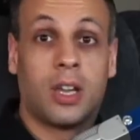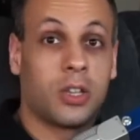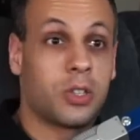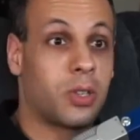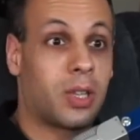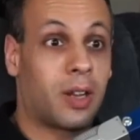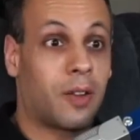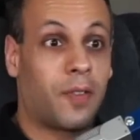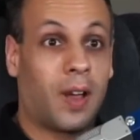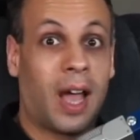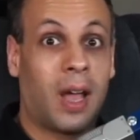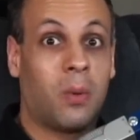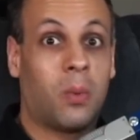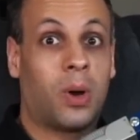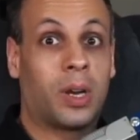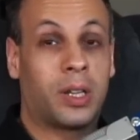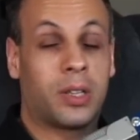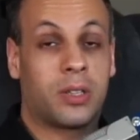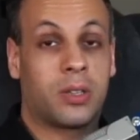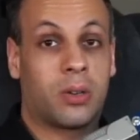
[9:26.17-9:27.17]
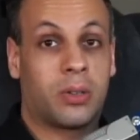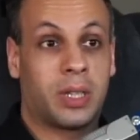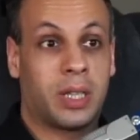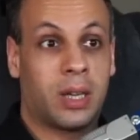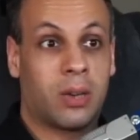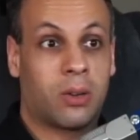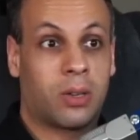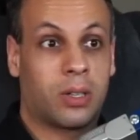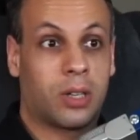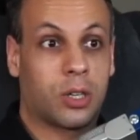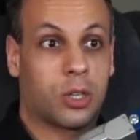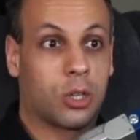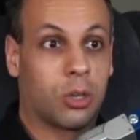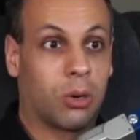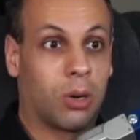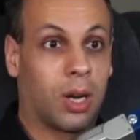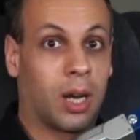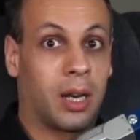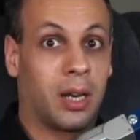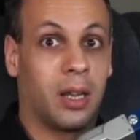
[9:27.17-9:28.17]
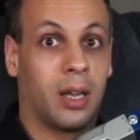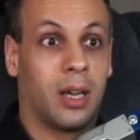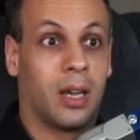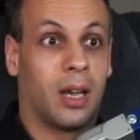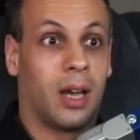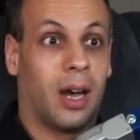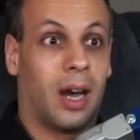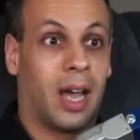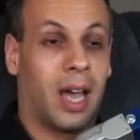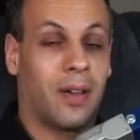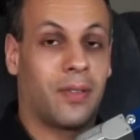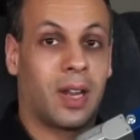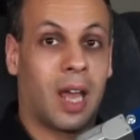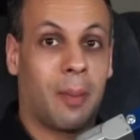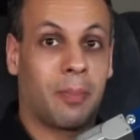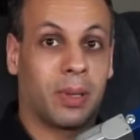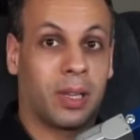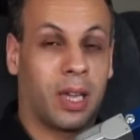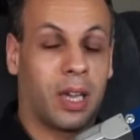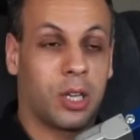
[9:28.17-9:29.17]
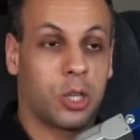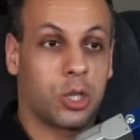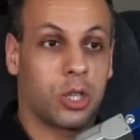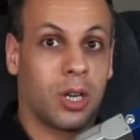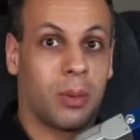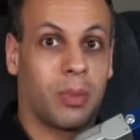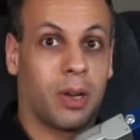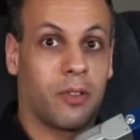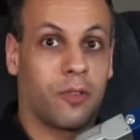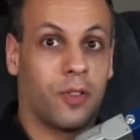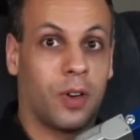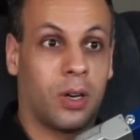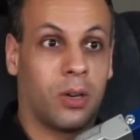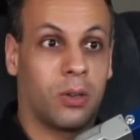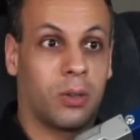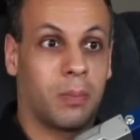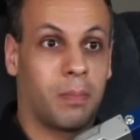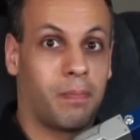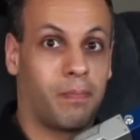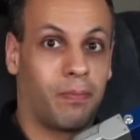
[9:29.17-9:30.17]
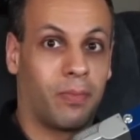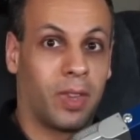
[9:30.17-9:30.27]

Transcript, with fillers: So that if I wanted to turn the air conditioner on, I have an application on my phone,